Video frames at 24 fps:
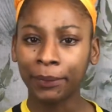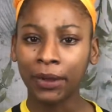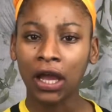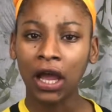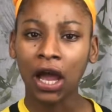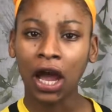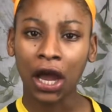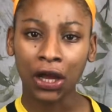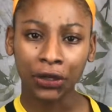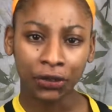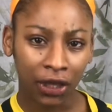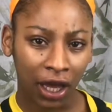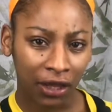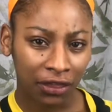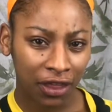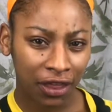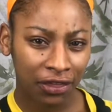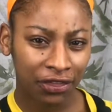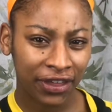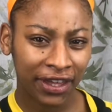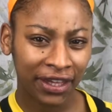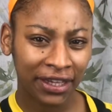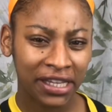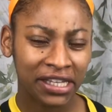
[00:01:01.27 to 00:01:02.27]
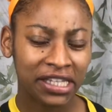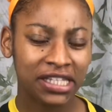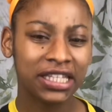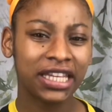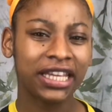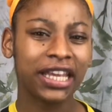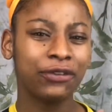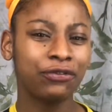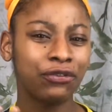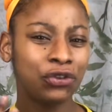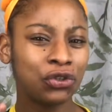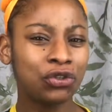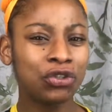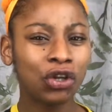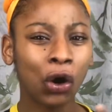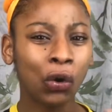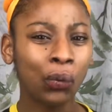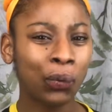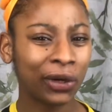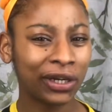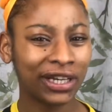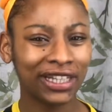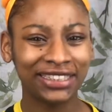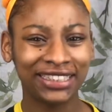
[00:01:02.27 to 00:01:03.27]
Another thing is, if you don't
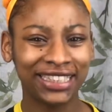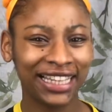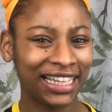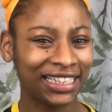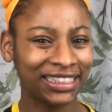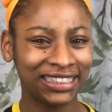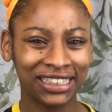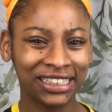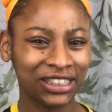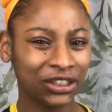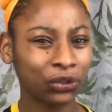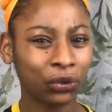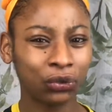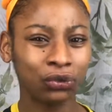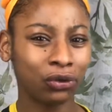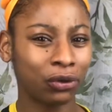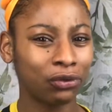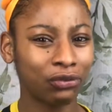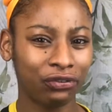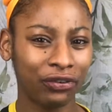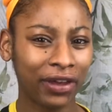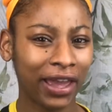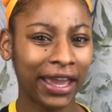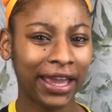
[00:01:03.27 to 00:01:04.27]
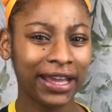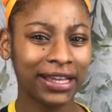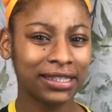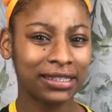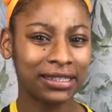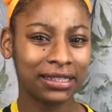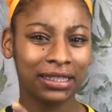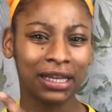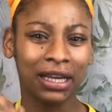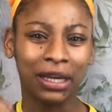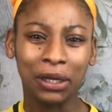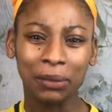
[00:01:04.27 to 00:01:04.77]
want to test this on your face,